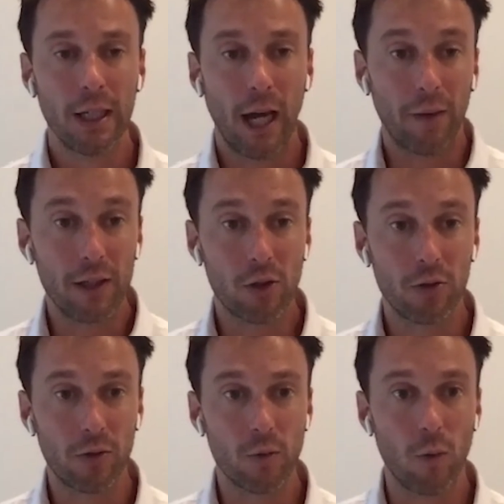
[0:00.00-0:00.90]
I think,
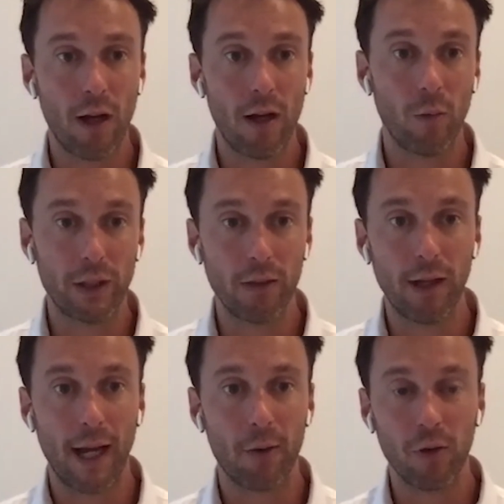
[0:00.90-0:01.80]
Tonya, as well, when you
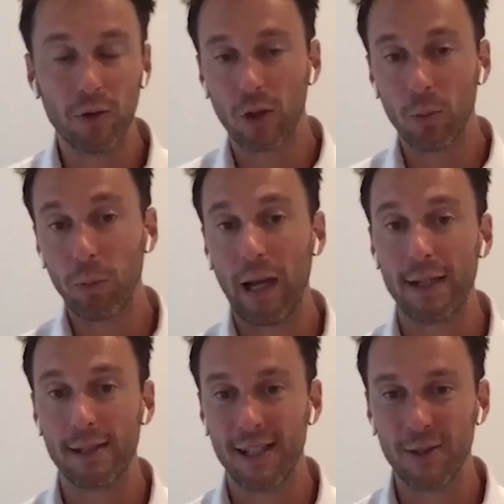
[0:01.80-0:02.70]
layer on
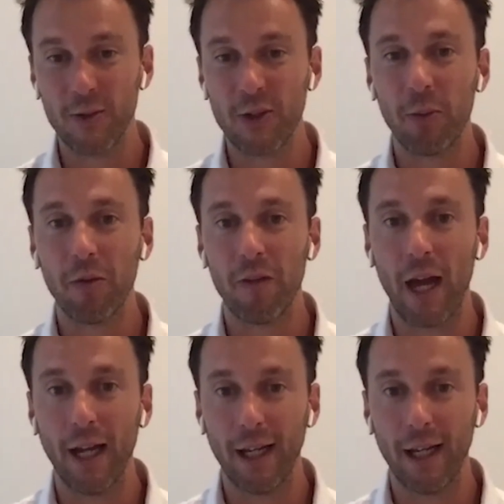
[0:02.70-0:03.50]
complexities on top of that